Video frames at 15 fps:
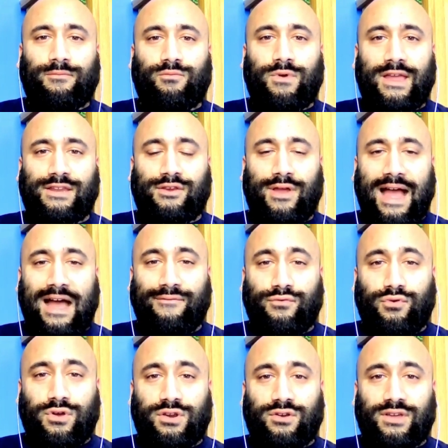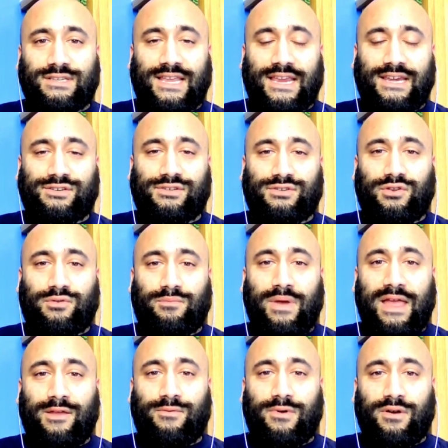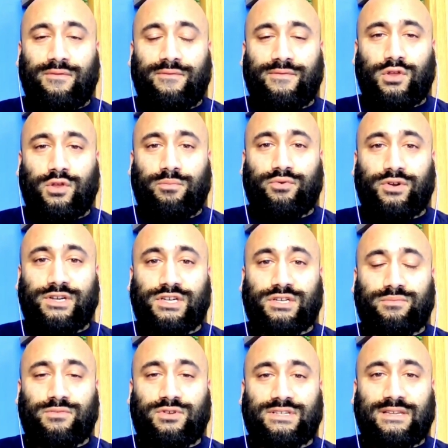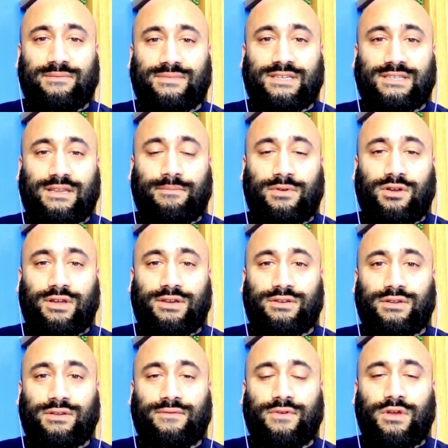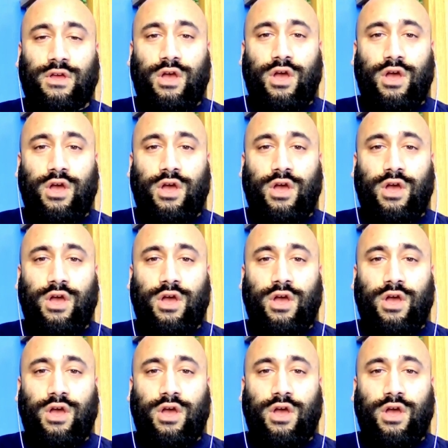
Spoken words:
when you have organisations who may well view British Muslims as some kind of